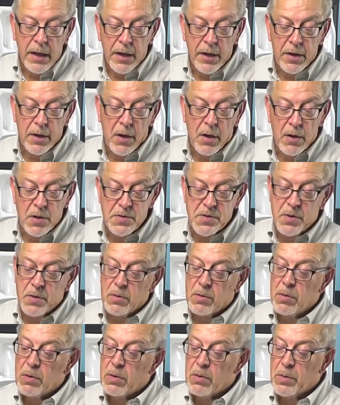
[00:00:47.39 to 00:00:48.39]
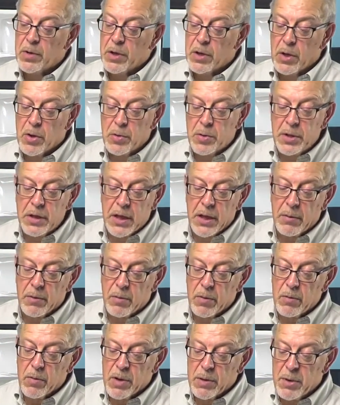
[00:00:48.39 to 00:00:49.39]
And also, when loading it,
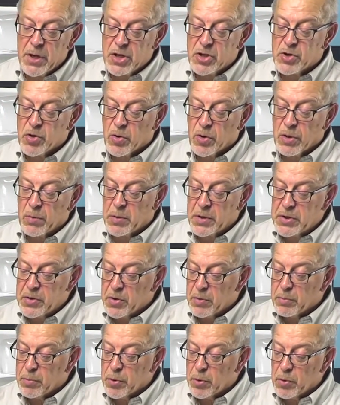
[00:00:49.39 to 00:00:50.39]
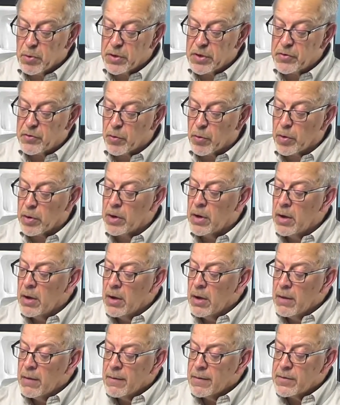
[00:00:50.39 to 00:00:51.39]
we want to make sure that we don't pull the drawer
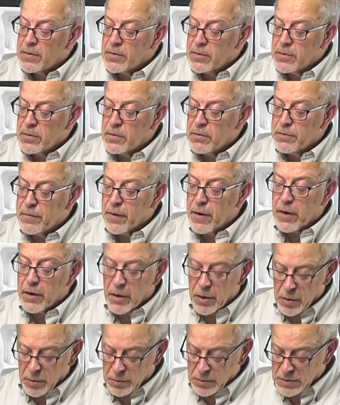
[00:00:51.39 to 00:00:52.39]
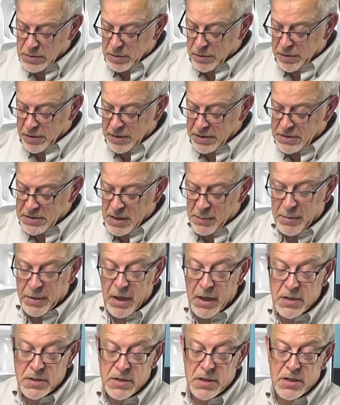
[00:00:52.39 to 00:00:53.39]
too far out so that it's up
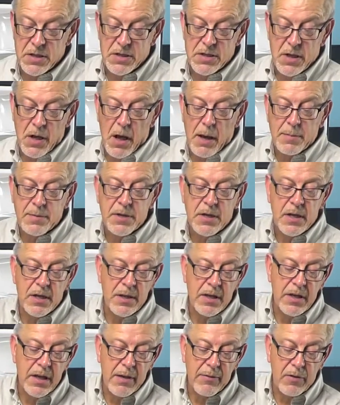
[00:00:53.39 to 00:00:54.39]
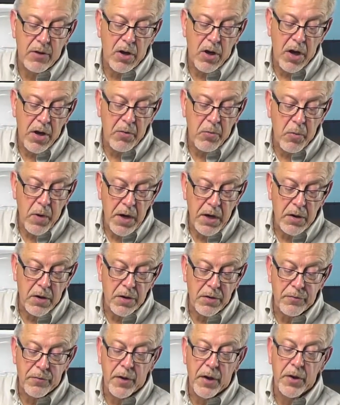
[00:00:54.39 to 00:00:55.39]
against it, stops, and then have a lot of weight
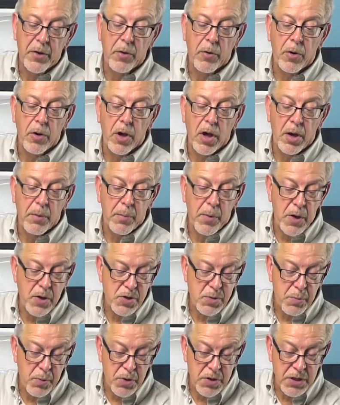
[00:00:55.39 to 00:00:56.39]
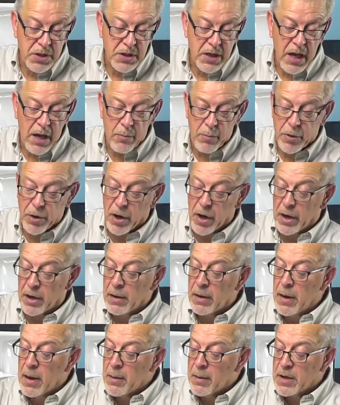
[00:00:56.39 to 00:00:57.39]
on the front or a lot of pressure pushing downward on it
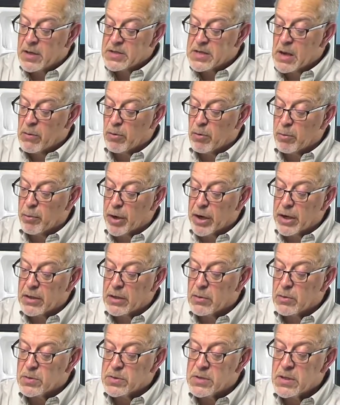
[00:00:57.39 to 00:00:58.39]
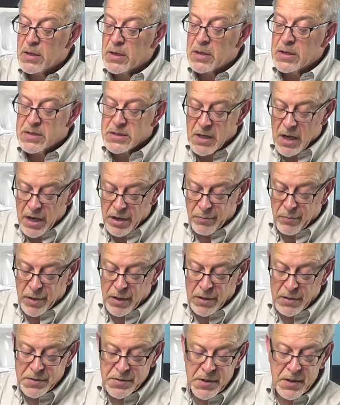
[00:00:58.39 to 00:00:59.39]
because that will break those side
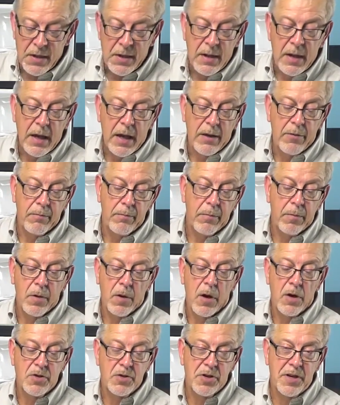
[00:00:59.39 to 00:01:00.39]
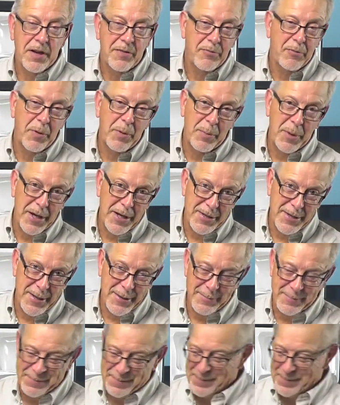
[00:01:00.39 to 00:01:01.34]
rails and cause you to have to replace it.